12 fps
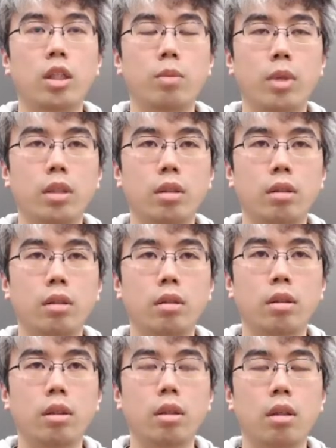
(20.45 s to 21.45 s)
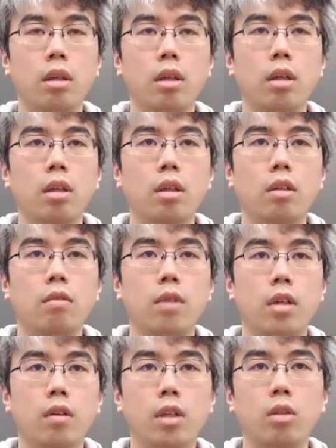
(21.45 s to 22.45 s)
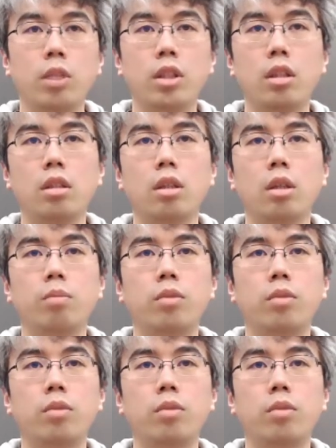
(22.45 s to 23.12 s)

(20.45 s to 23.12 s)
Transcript: which is the subject of this presentation.